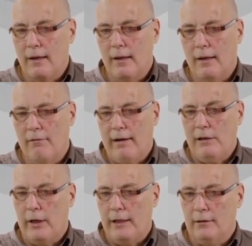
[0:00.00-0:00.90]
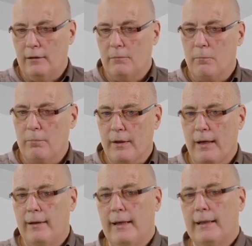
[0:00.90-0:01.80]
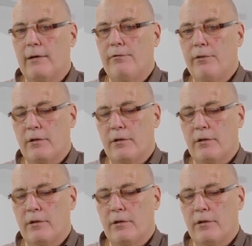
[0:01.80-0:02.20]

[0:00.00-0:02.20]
evaluated and they give